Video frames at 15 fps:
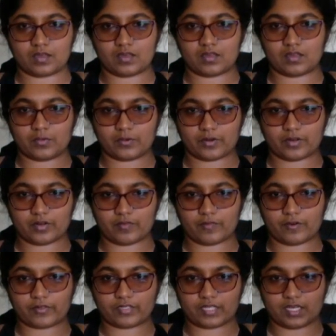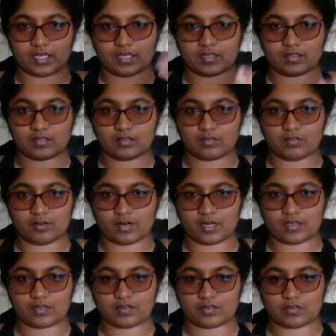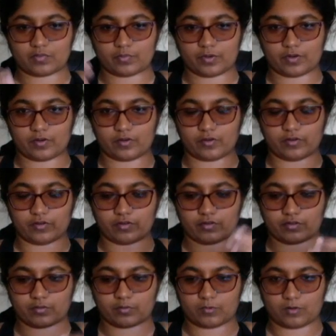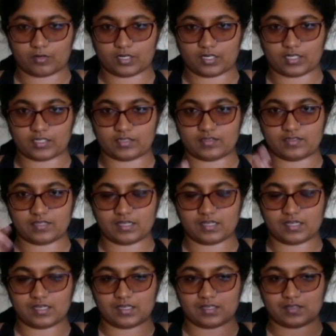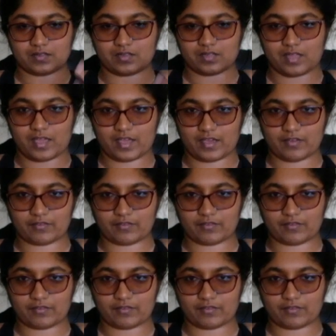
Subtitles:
And we're going to rotate the wrists both towards the left.